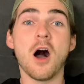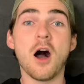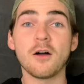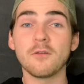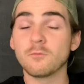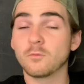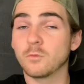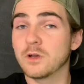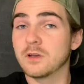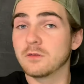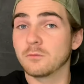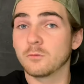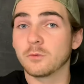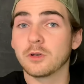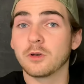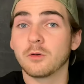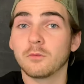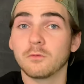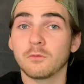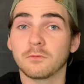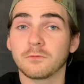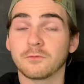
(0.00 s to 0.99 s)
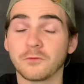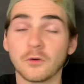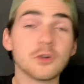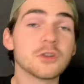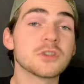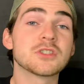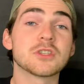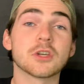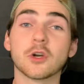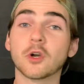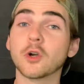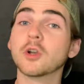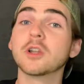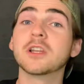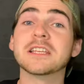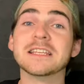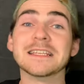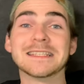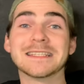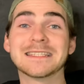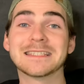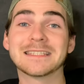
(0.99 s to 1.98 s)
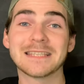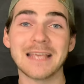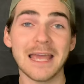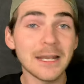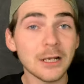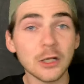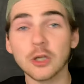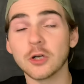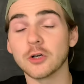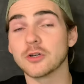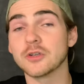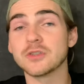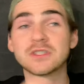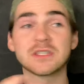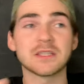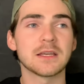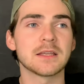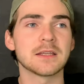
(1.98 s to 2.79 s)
when first early settlers